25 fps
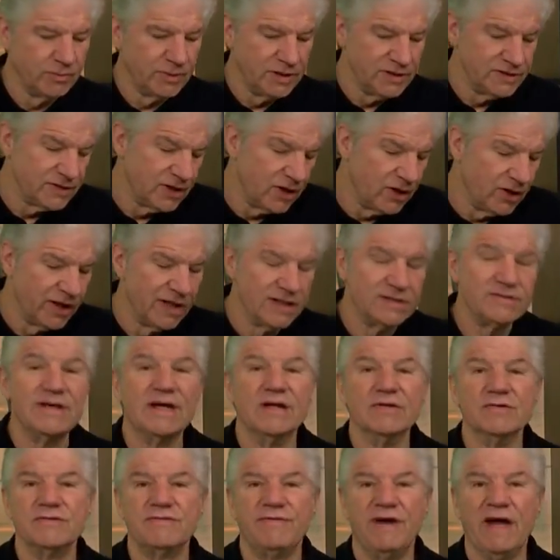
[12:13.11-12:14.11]
And he said, oh, that
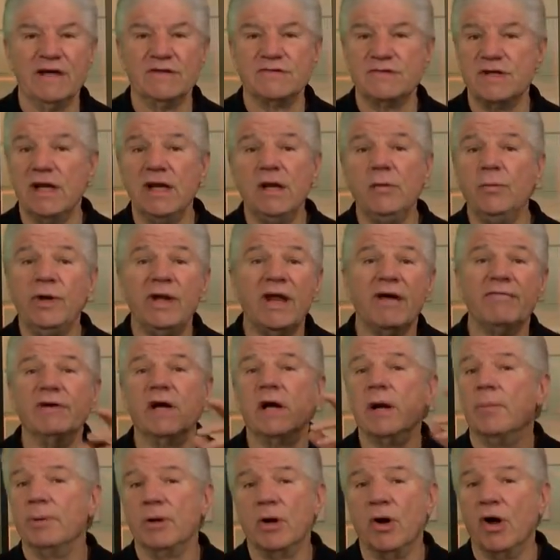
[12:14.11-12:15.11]
sounds fascinating. We'd have a
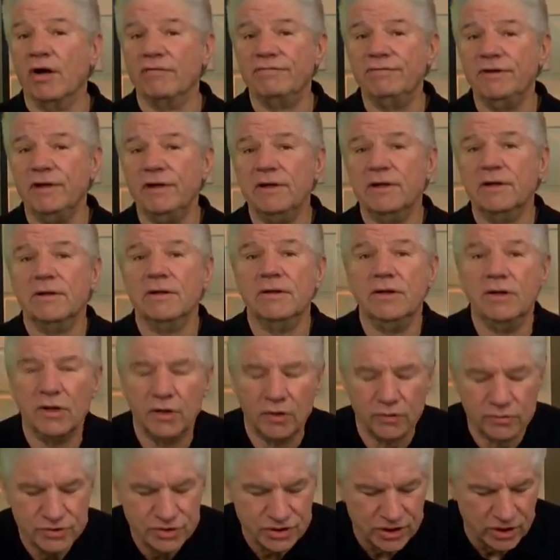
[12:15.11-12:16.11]
cup of coffee and, you
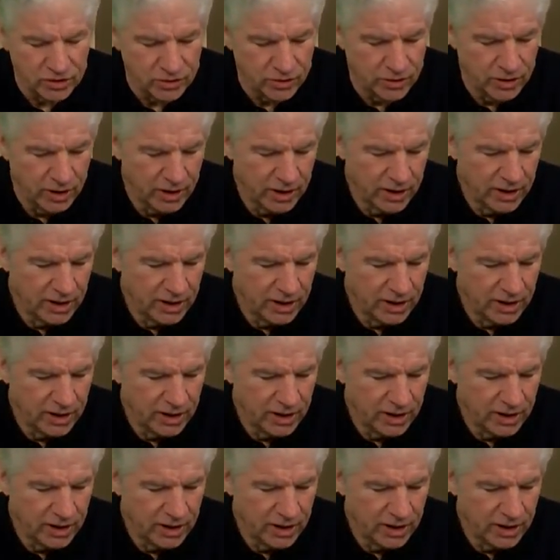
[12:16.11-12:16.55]
know, share